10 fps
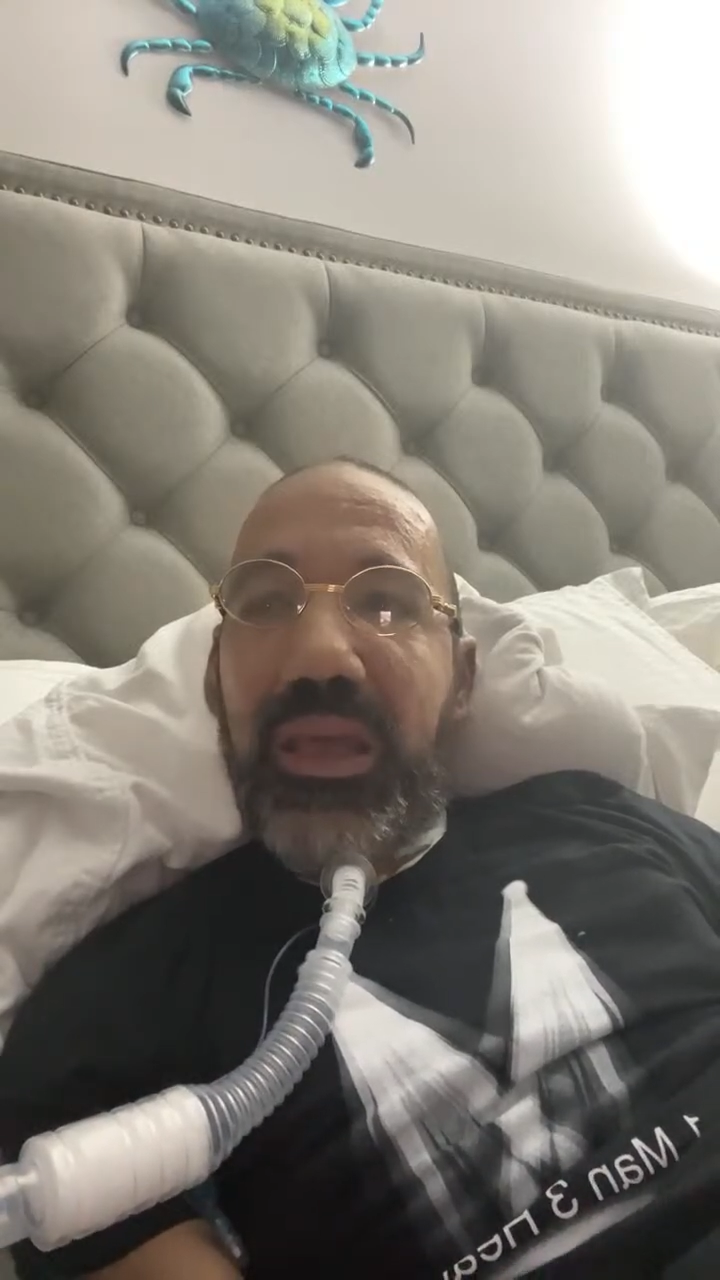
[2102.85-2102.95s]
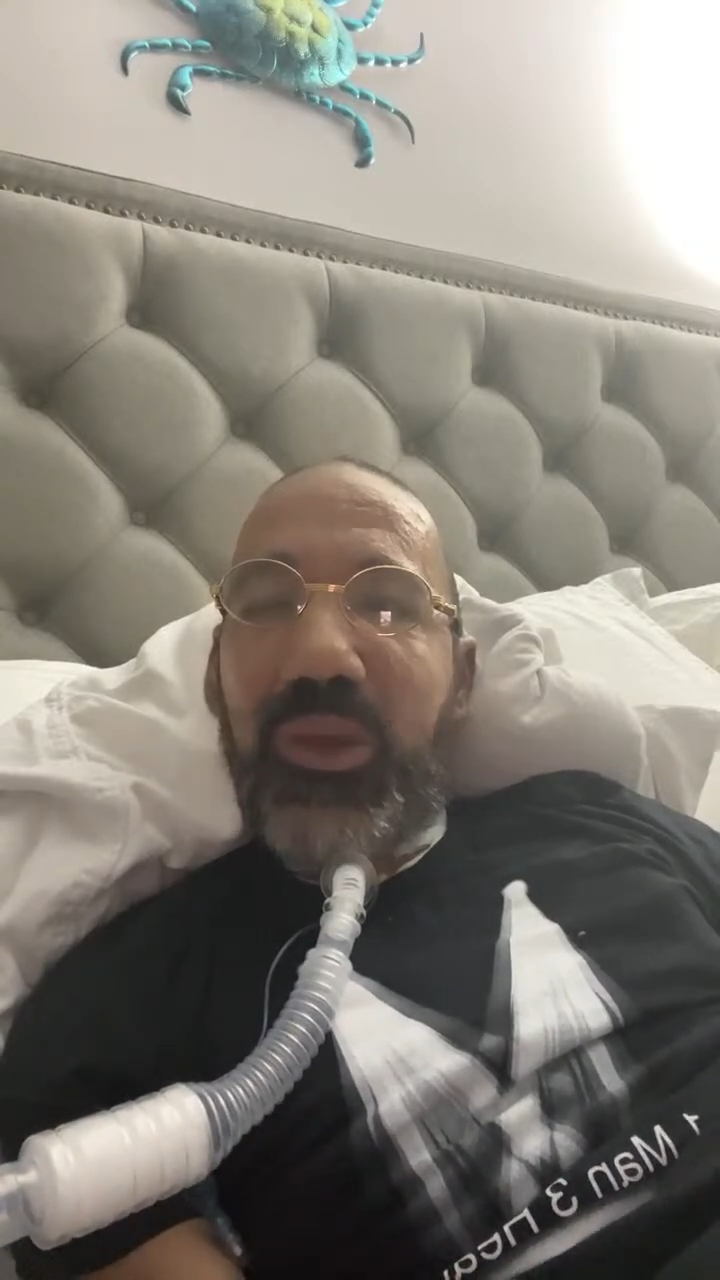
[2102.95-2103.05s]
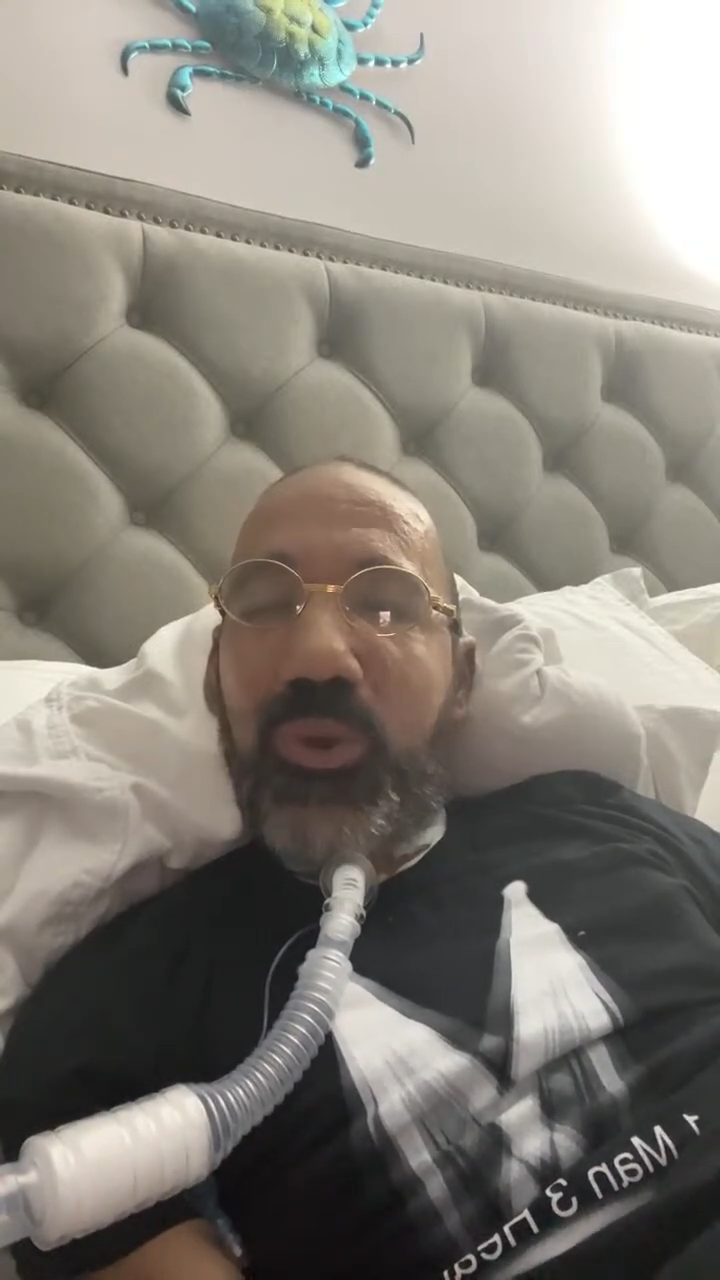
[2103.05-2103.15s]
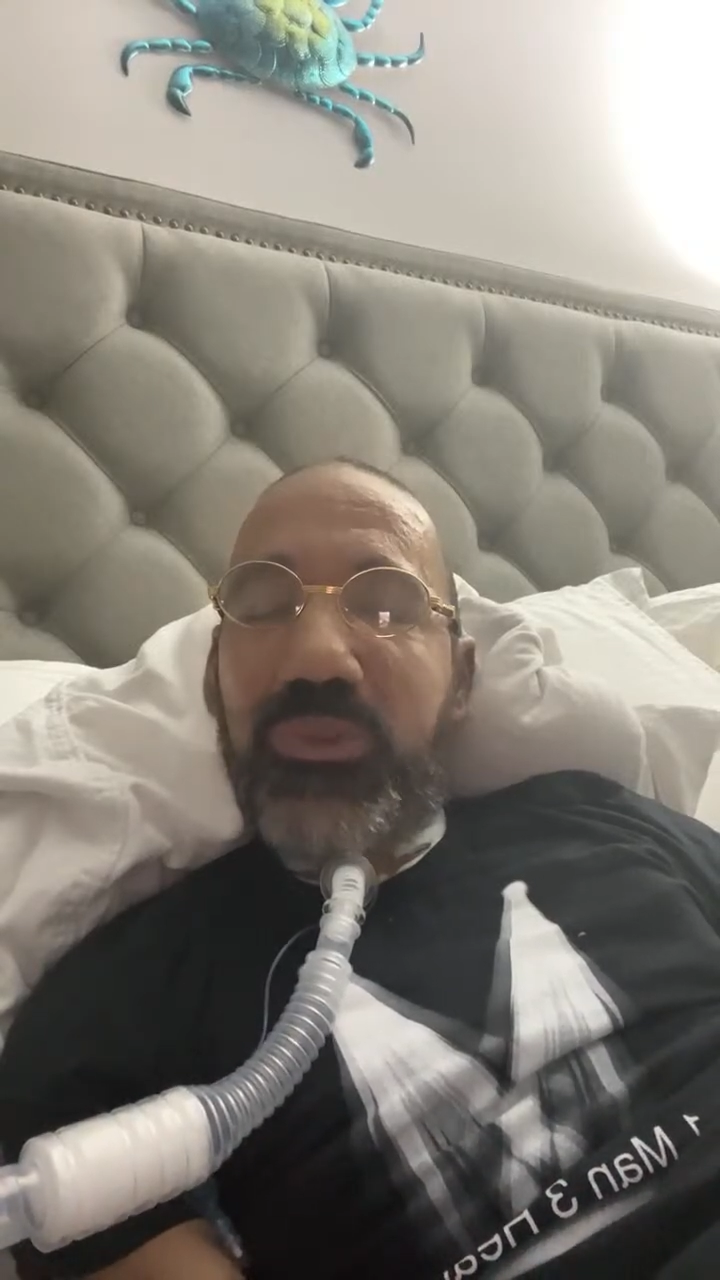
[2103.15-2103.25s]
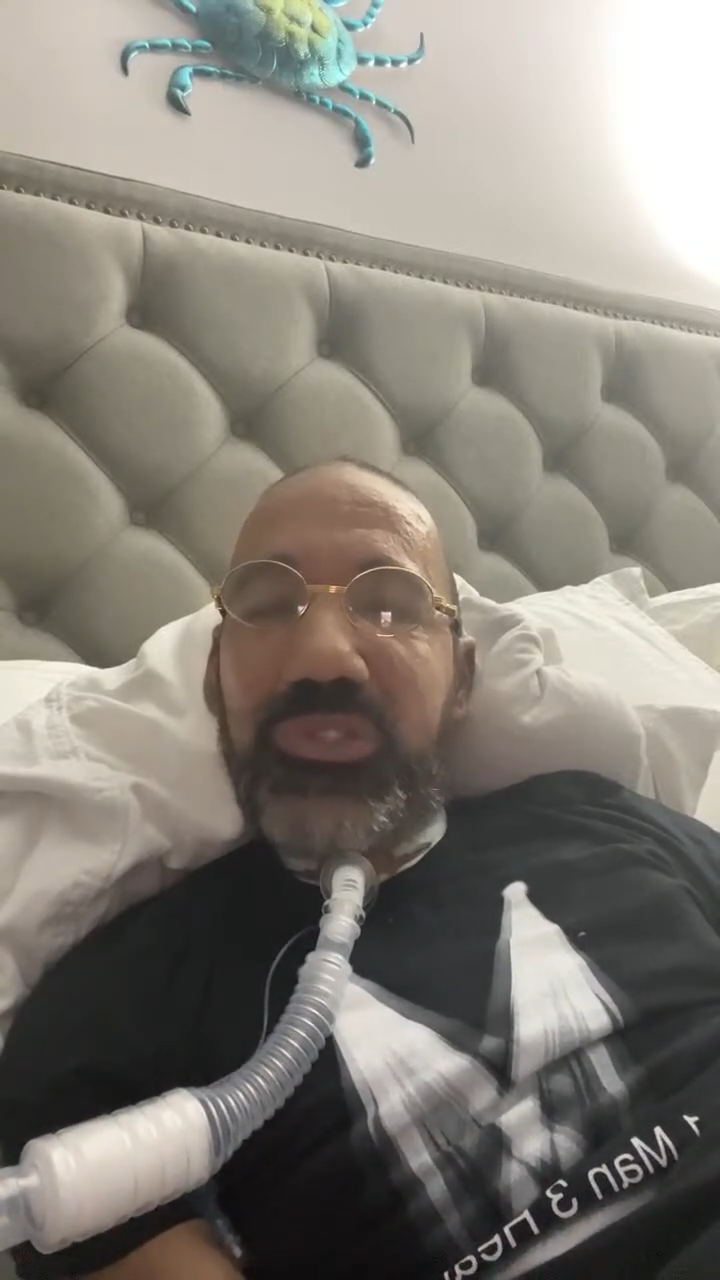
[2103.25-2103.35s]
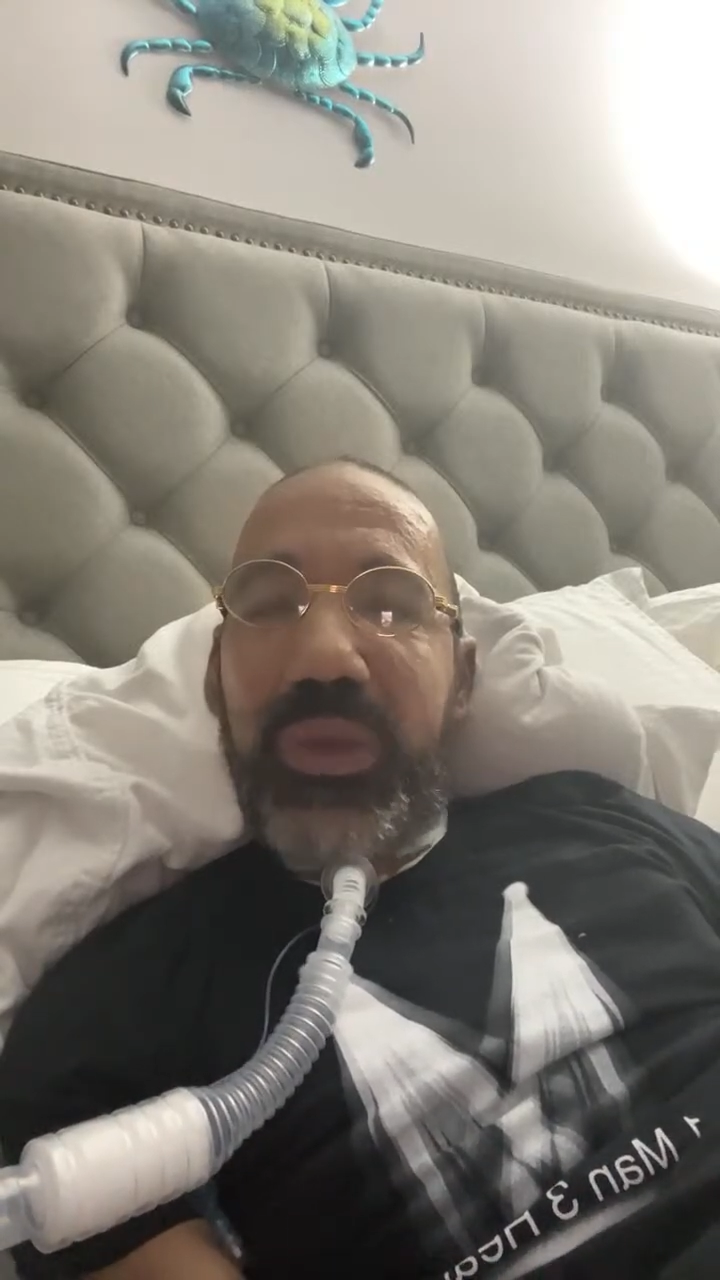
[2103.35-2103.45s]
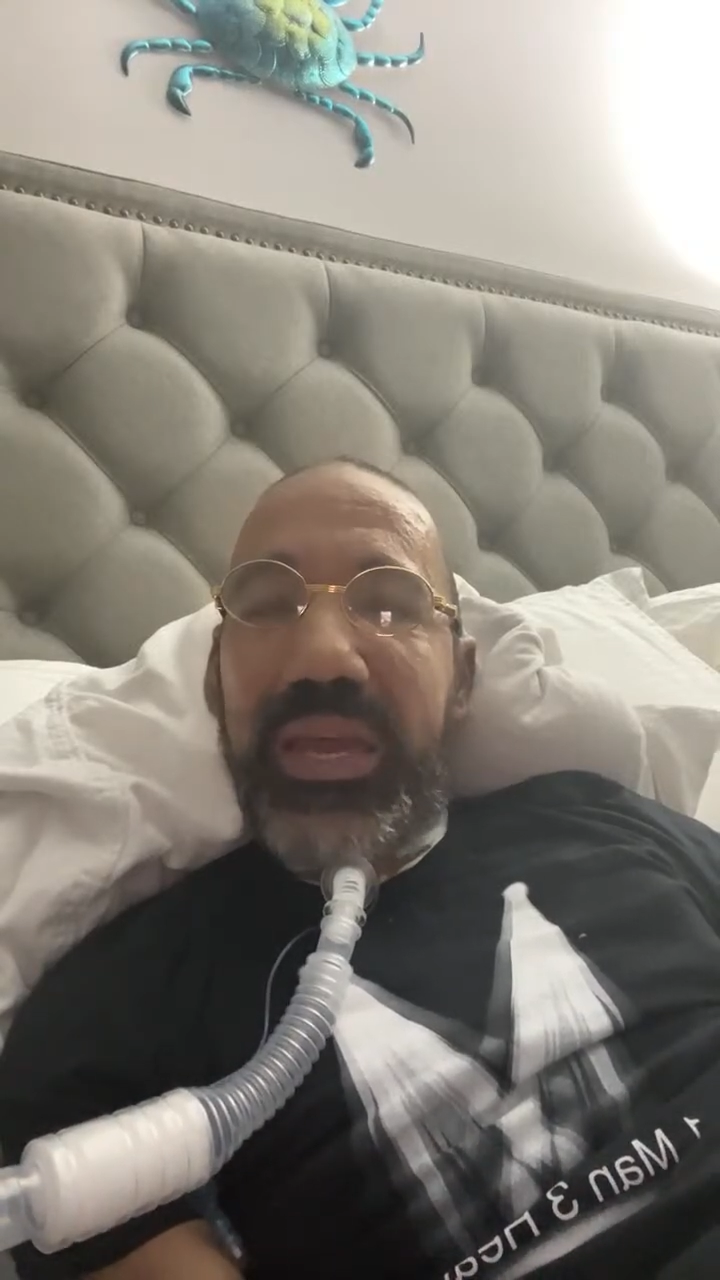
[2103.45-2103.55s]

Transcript: I also